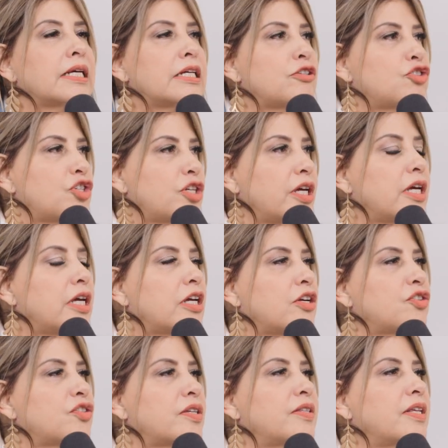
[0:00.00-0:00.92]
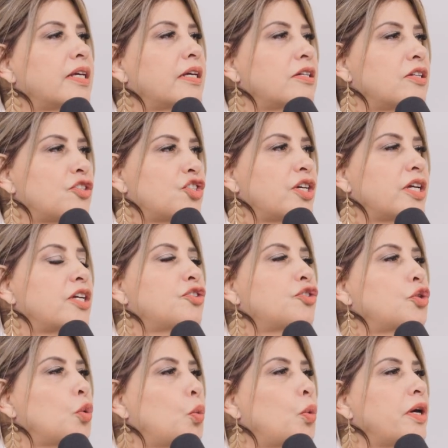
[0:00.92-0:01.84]
can change, and they can
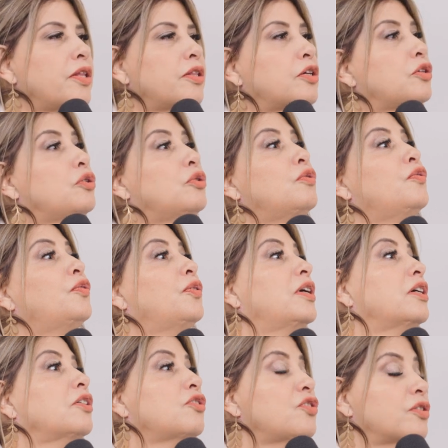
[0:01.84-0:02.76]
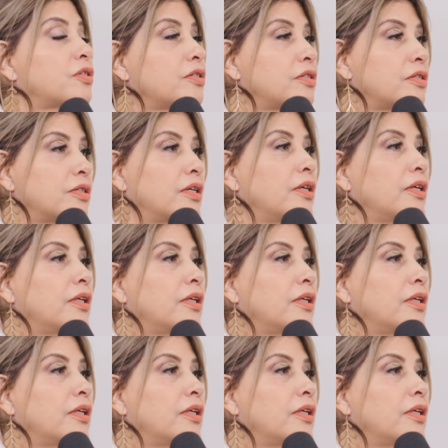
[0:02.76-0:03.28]
change the way that you function.